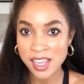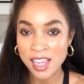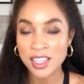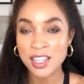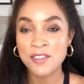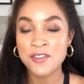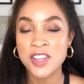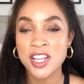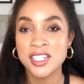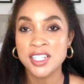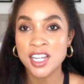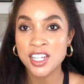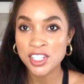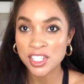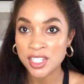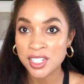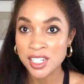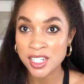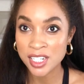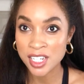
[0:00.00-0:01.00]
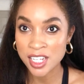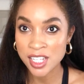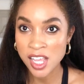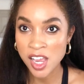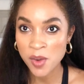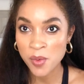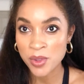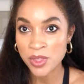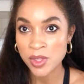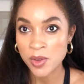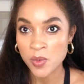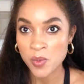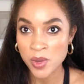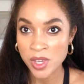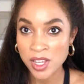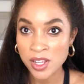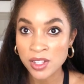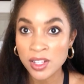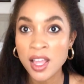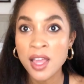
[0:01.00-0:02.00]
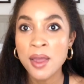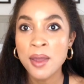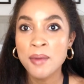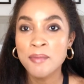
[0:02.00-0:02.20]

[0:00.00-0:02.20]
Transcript: I love the attention to detail with the wheel,